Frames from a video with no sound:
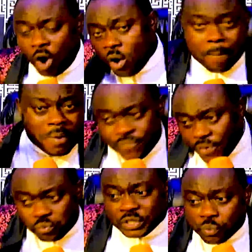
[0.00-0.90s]
Move on with
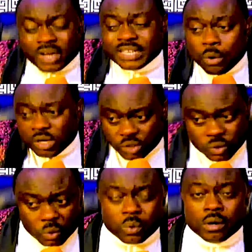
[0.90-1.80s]
what they want to do
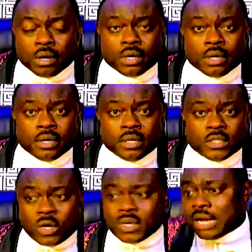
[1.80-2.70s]
so
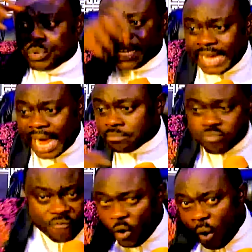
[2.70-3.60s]
that we can move
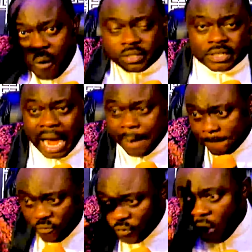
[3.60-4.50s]
on and move
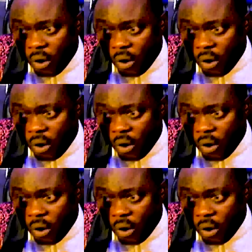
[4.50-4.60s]
on.